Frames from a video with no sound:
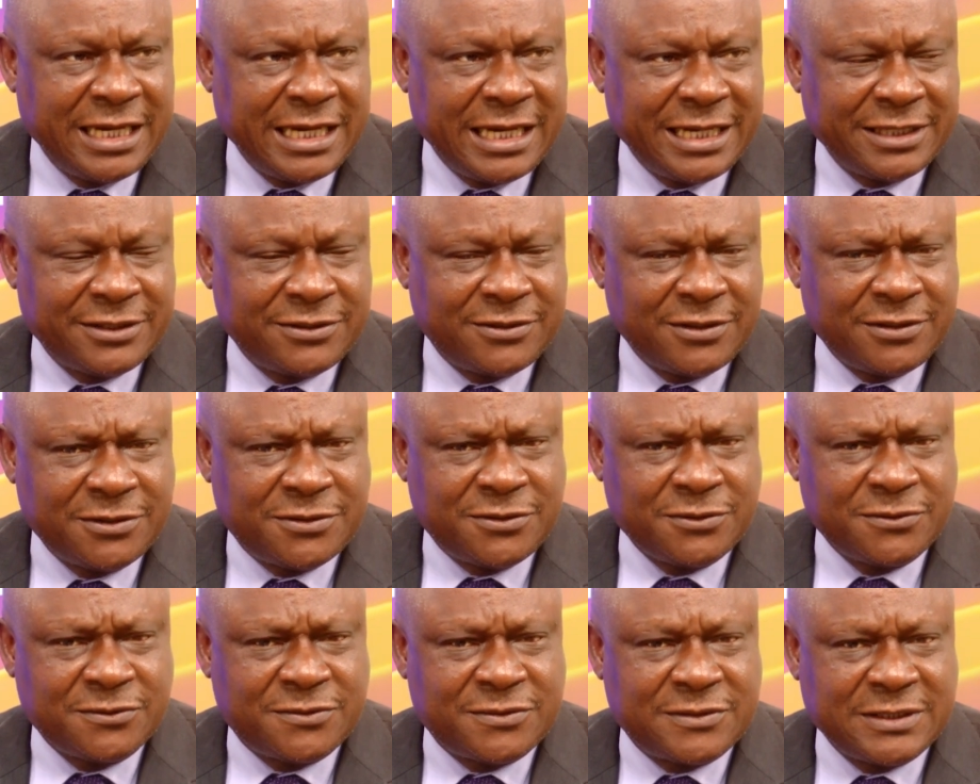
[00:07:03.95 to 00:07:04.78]
Don't you
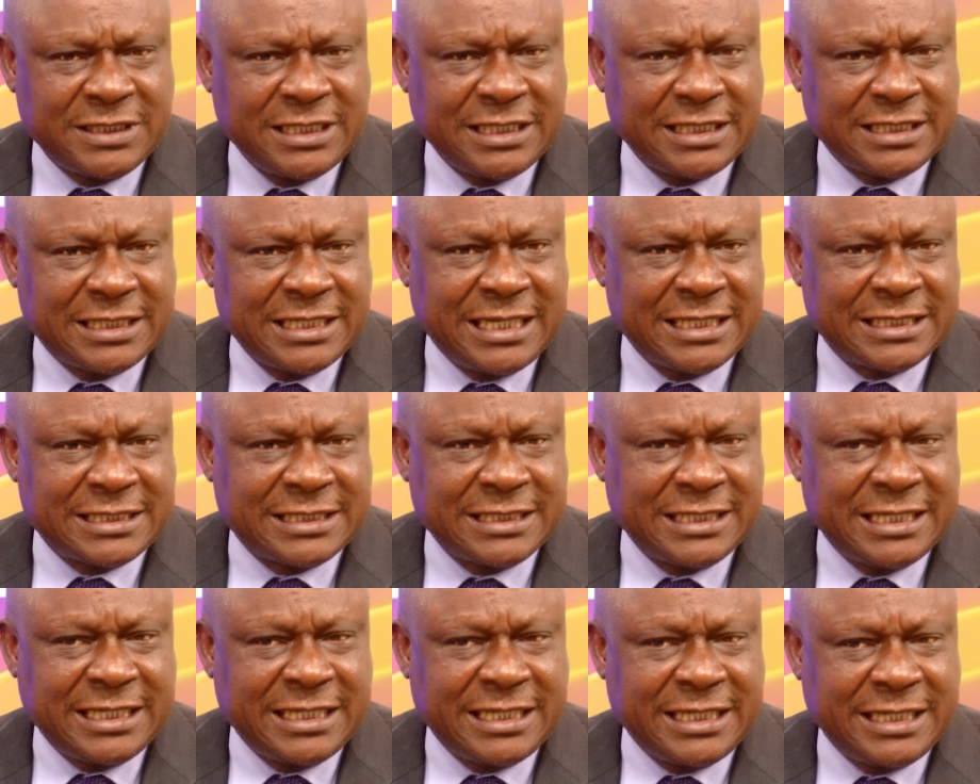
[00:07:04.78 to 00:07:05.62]
think that
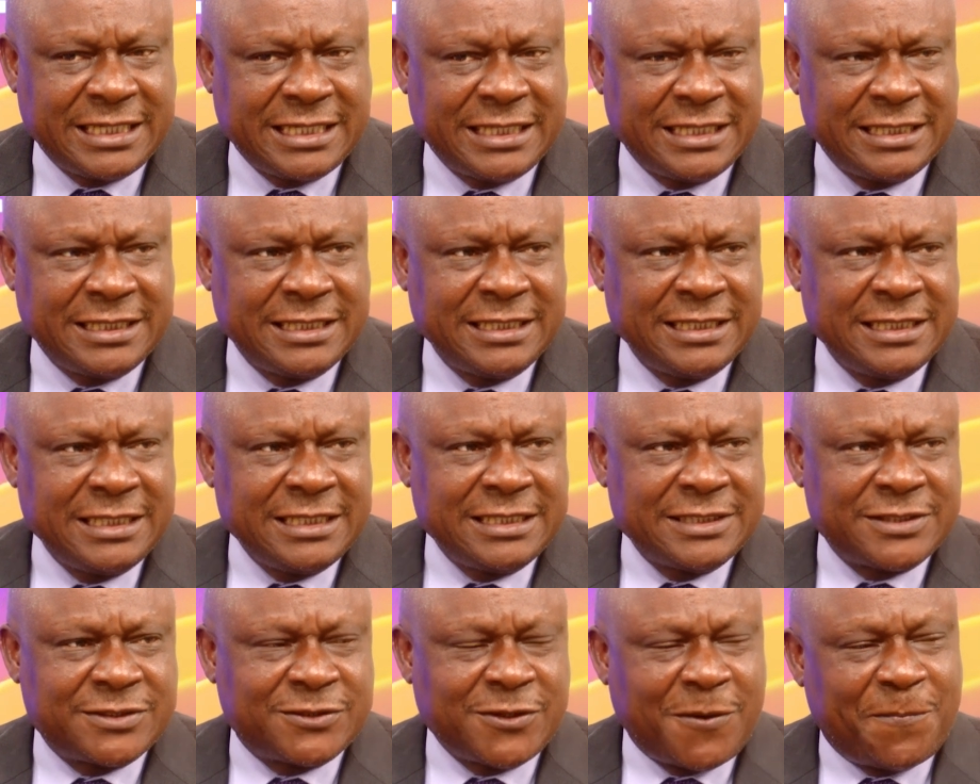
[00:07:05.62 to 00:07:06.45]

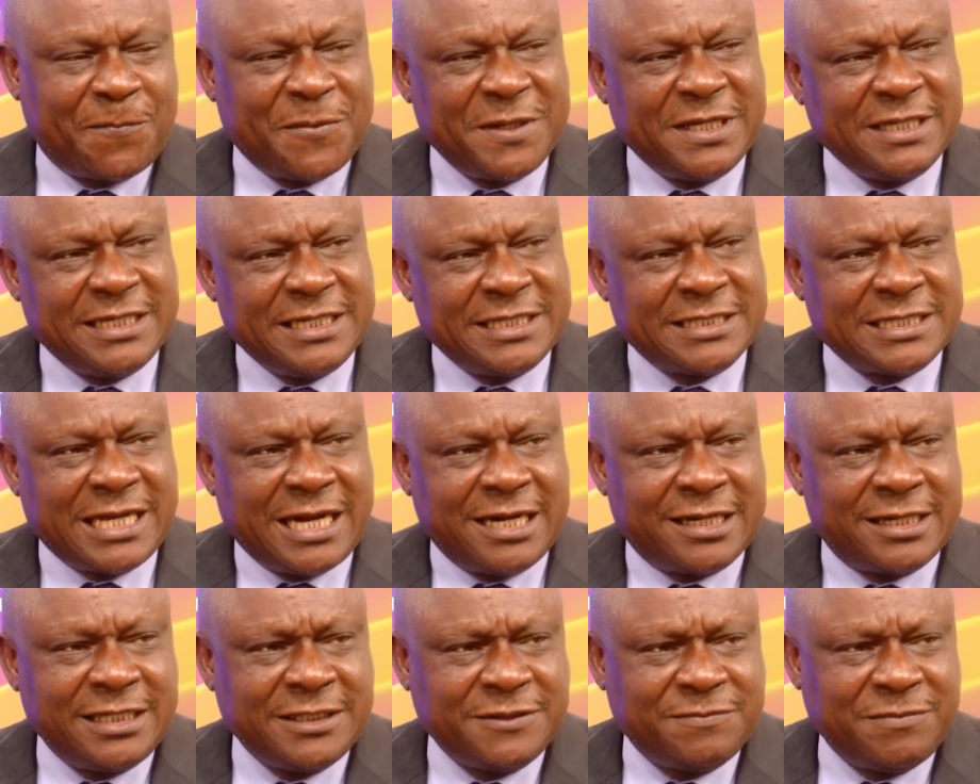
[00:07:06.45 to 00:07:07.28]
stopping this
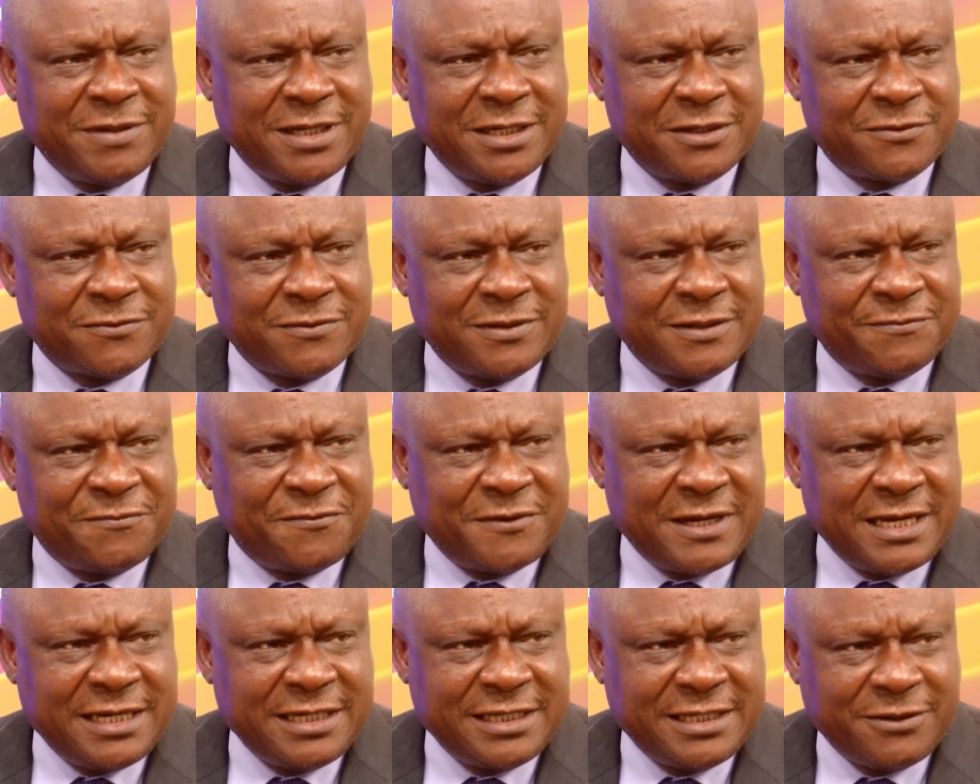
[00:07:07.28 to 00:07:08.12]
arrangement will
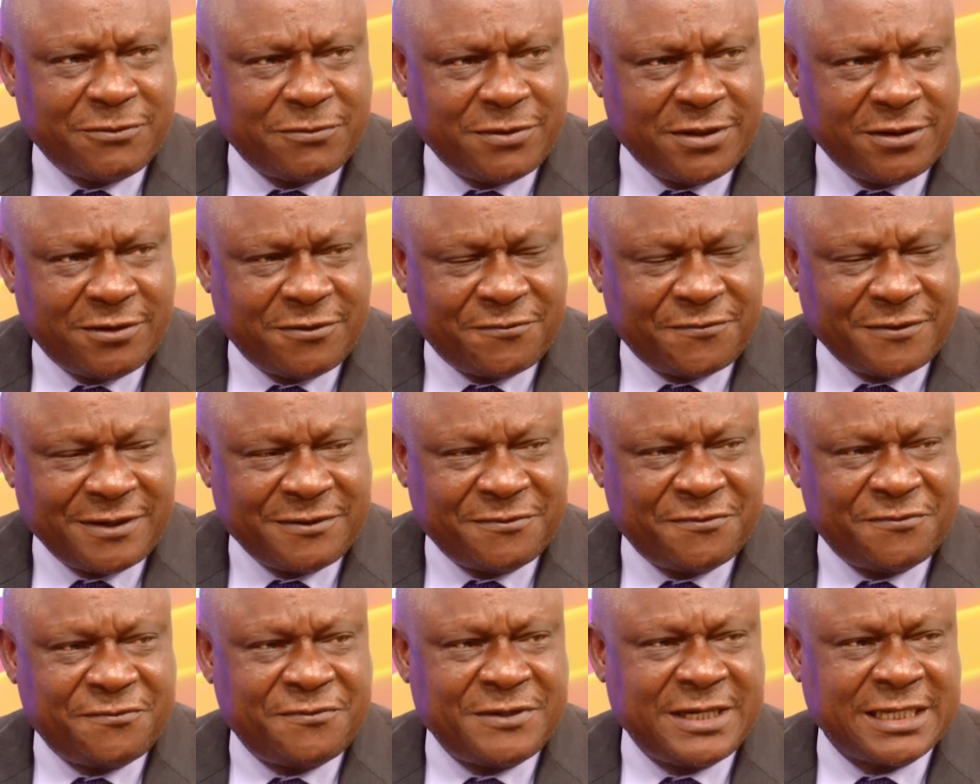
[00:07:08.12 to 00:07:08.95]
find a way of
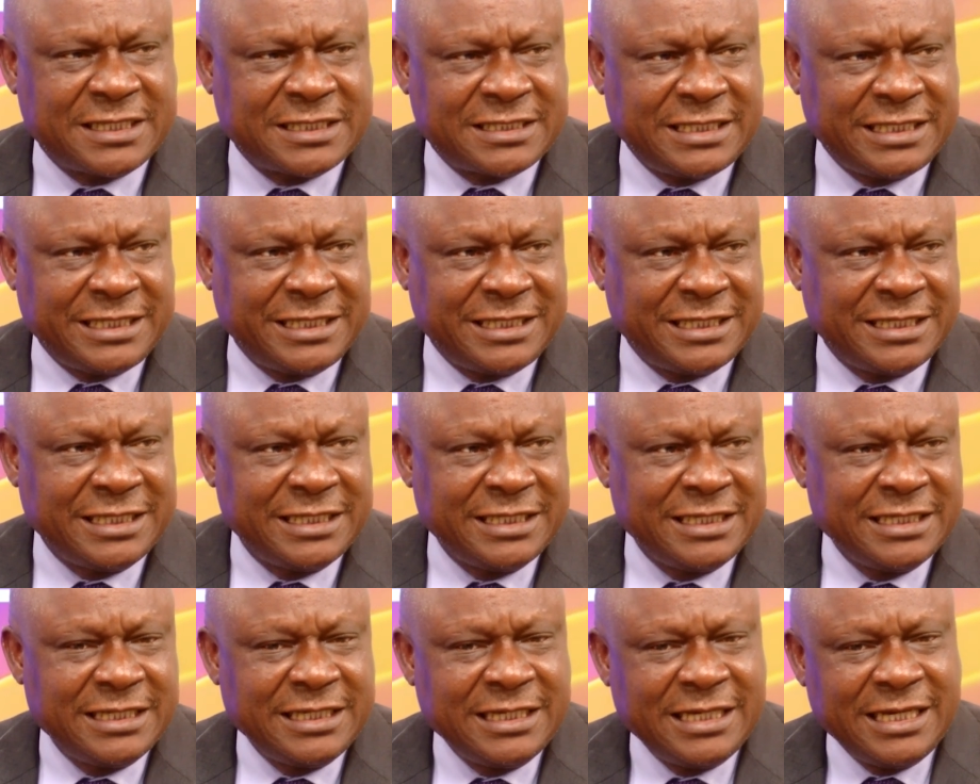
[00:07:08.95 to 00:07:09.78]
affecting
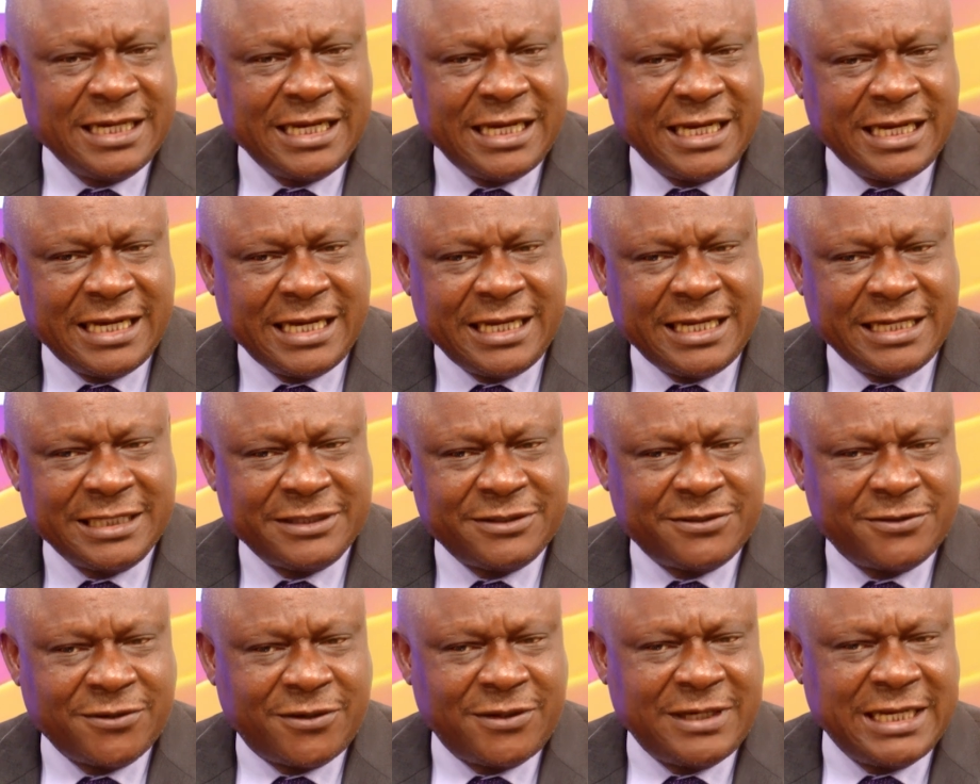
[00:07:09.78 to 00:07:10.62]

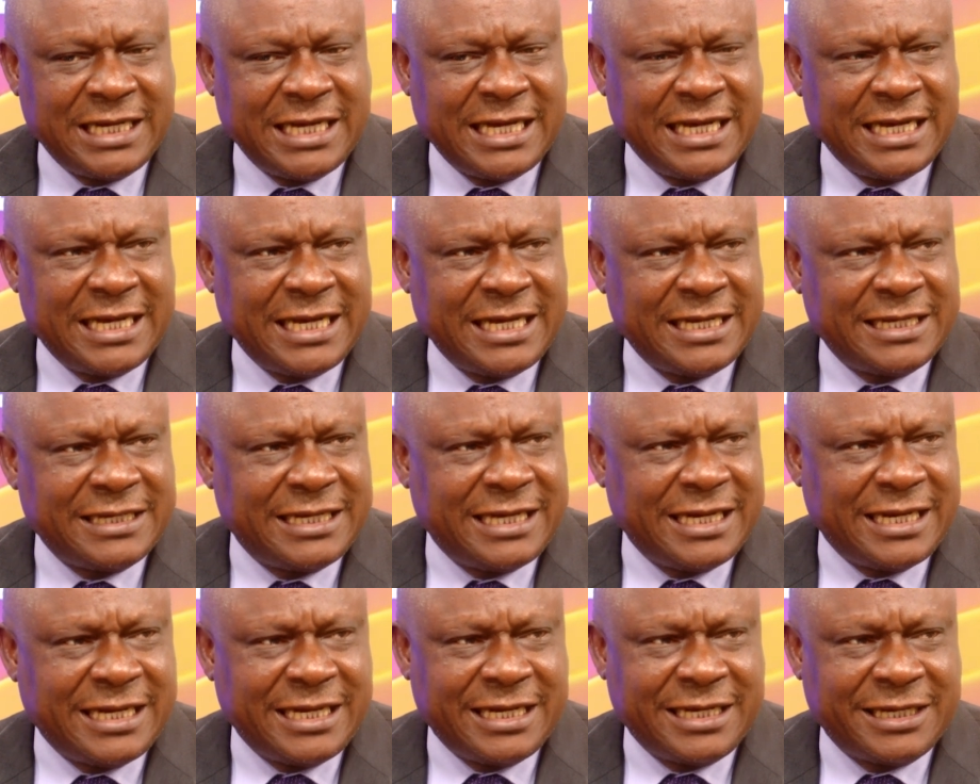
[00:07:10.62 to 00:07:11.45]
dollar
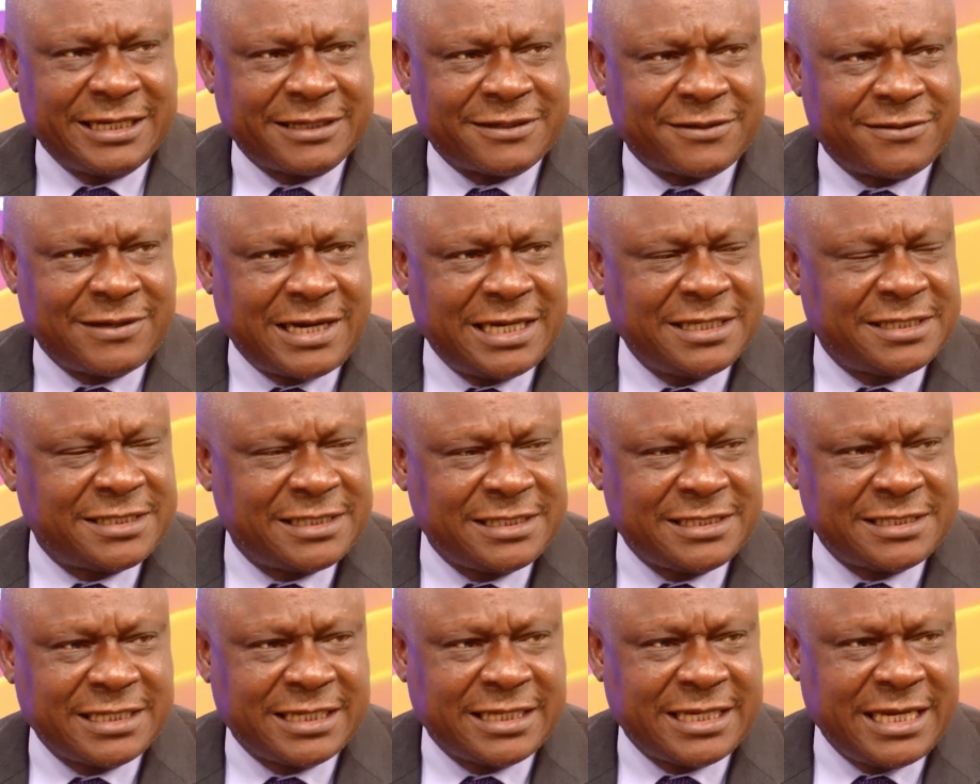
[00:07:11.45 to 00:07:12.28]
crisis
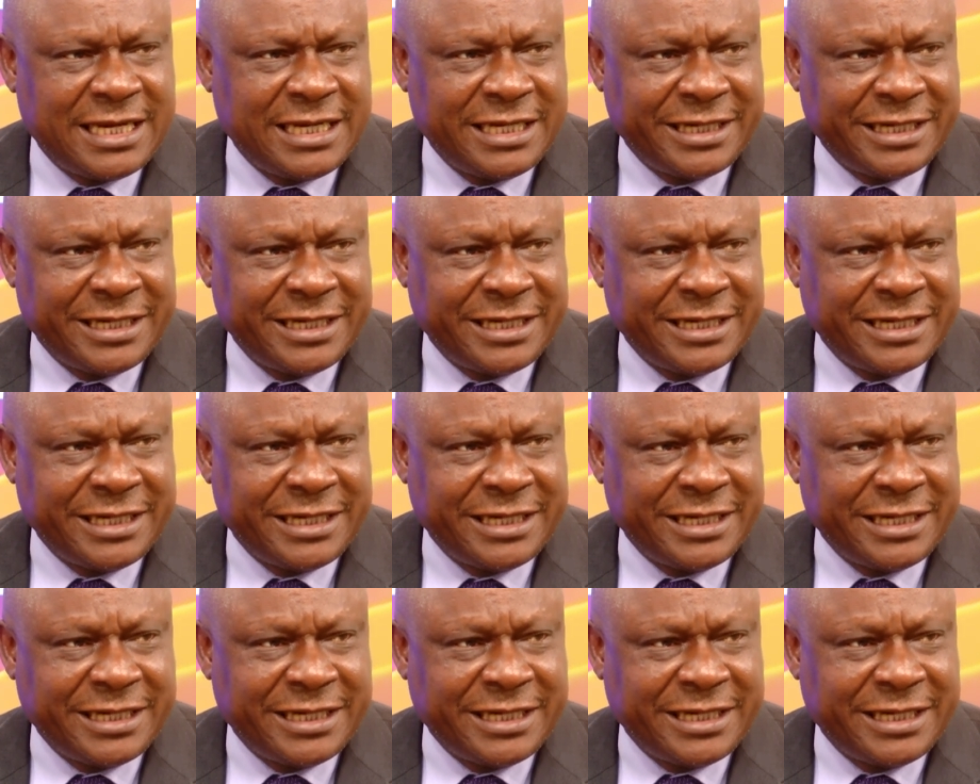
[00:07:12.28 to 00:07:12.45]
again?